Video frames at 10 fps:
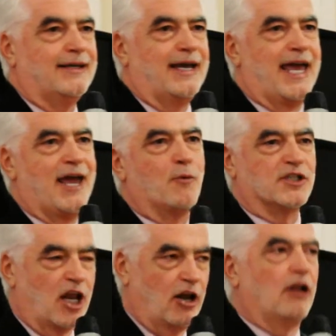was
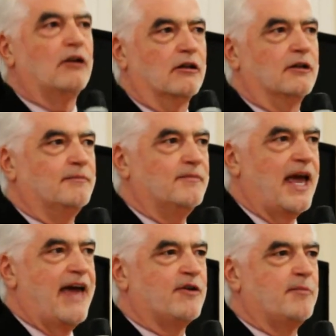a lull.
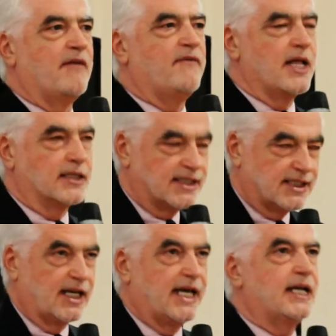Everybody felt
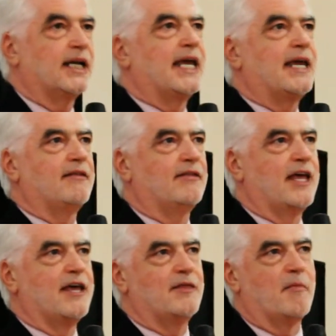slightly
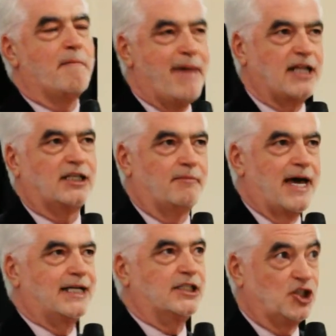that the momentum
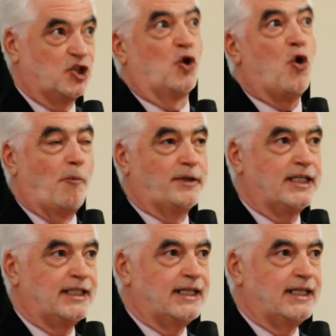had stopped.